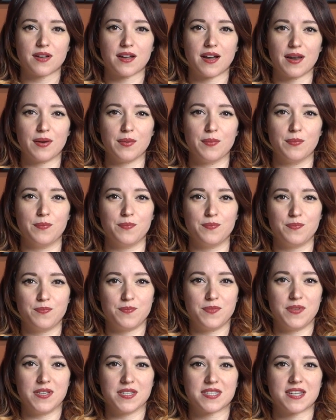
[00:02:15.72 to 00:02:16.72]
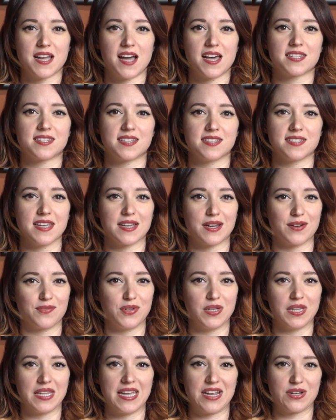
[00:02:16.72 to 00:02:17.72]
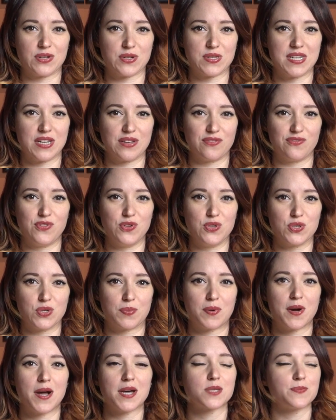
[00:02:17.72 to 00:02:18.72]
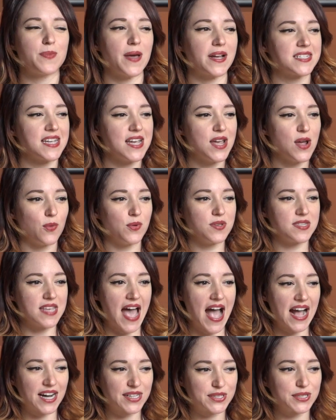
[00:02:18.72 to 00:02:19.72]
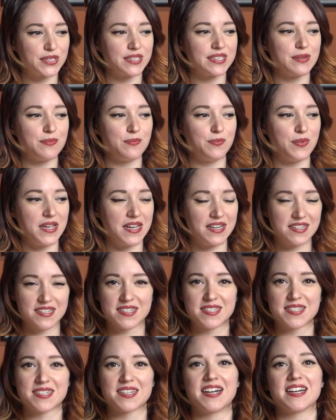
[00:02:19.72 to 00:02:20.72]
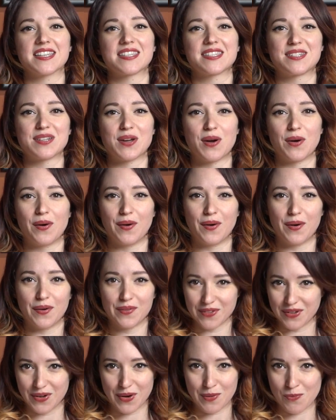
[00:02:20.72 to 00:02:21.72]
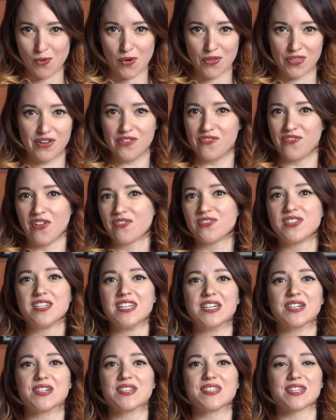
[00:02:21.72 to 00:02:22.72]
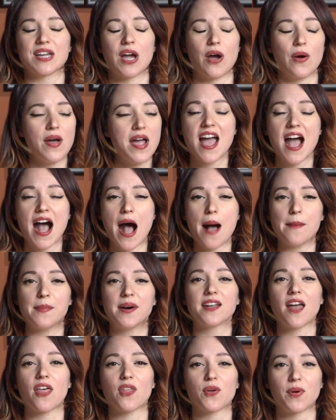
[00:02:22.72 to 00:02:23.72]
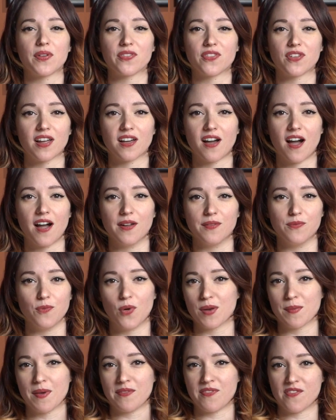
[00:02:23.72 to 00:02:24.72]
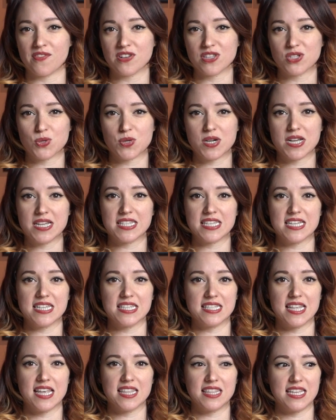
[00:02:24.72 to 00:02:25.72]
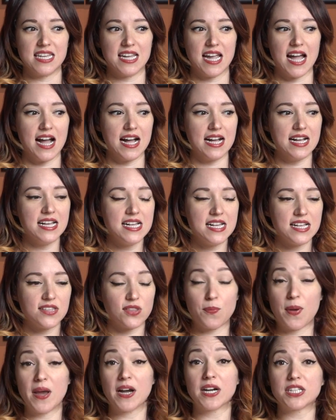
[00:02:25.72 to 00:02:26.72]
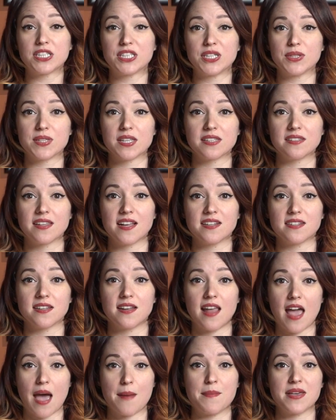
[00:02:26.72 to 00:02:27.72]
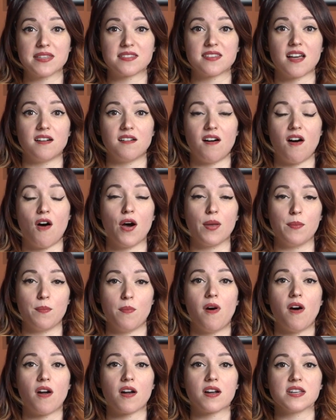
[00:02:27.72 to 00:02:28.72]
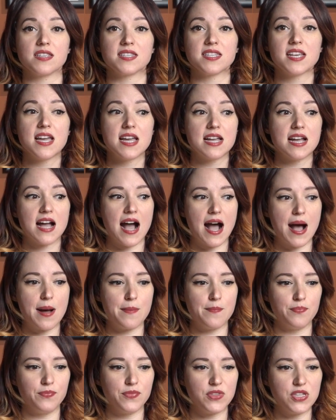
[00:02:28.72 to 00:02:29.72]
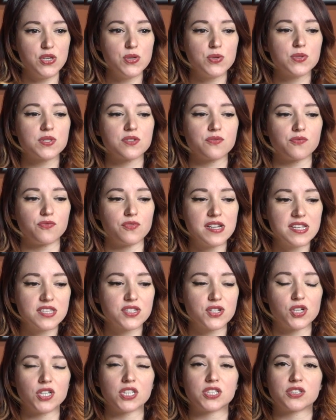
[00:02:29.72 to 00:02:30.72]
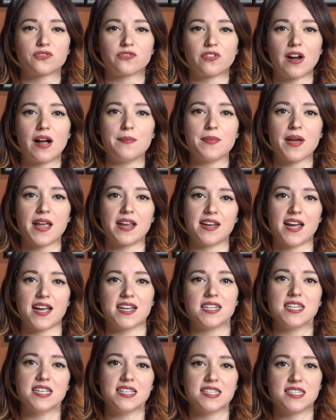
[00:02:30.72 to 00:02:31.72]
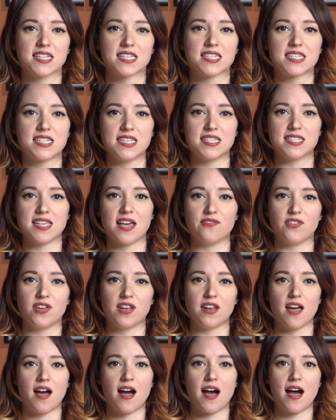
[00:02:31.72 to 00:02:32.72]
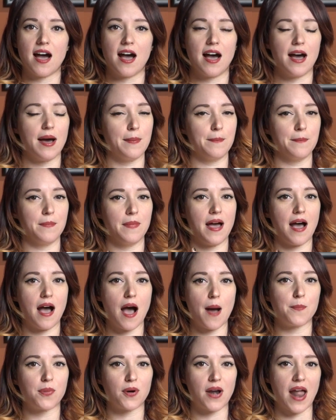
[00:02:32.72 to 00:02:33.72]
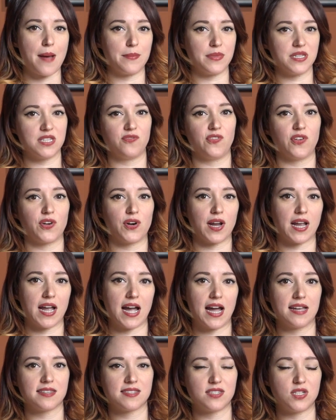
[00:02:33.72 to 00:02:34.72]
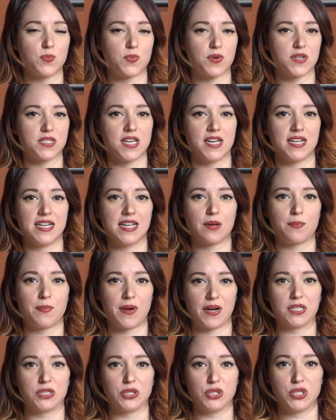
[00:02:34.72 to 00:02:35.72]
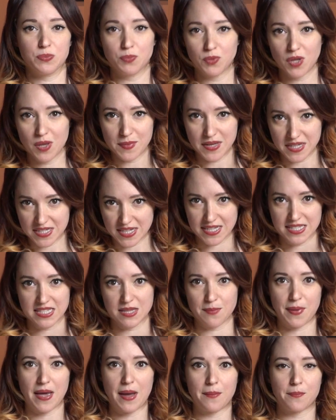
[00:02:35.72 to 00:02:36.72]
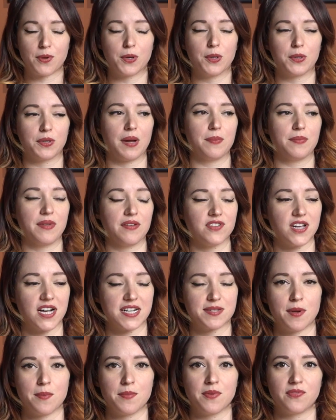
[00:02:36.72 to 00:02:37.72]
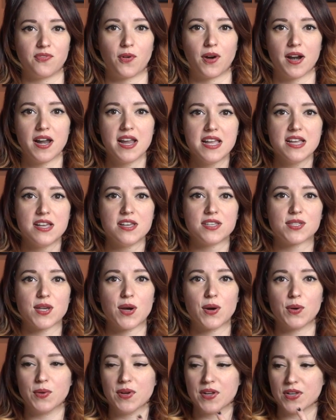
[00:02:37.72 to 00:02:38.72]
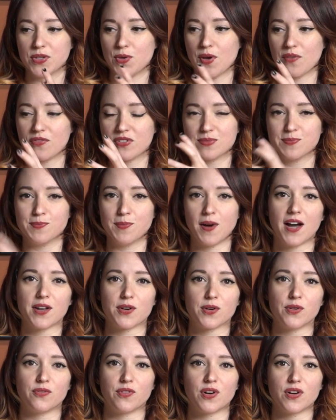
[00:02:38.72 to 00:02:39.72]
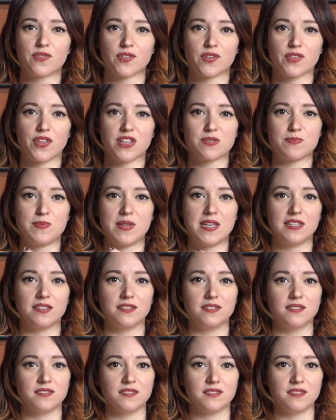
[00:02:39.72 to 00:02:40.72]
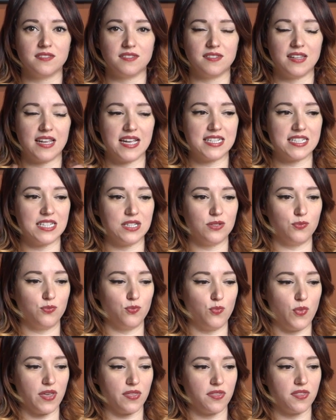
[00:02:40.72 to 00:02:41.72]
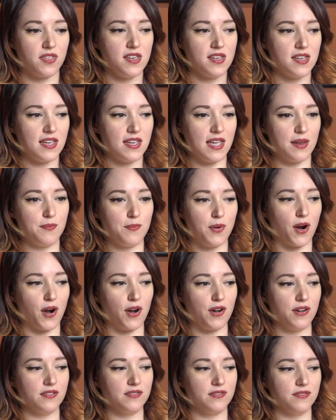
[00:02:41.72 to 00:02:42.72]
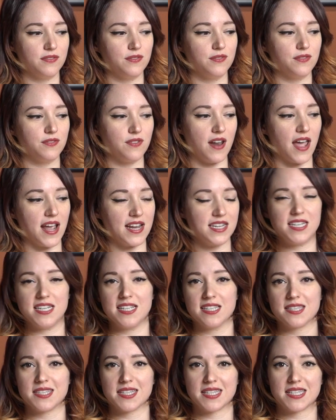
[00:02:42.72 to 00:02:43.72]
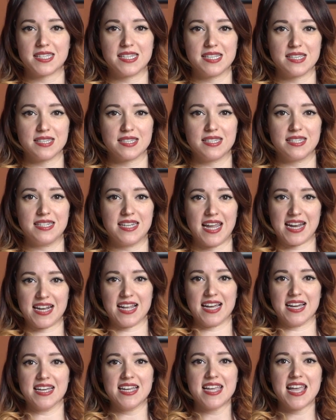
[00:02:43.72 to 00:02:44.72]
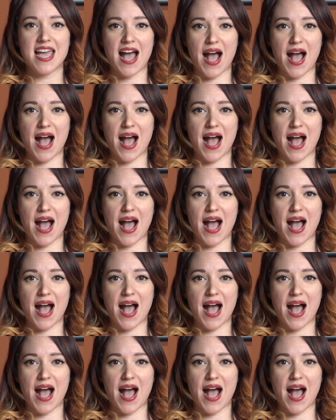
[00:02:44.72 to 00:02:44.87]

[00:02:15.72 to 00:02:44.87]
kind of discussed as like a really interesting future prospect was actually being discussed you know, more than 50 years ago. Um, another one that I, I, one of my favorite stories is that the, uh, the parachute that landed MSL on Mars um, used research from a 1967 um, upper atmospheric supersonic parachute deployment test, the PEP program that I've talked about before. So you have this modern rover that's being landed with, in part, 1960s data.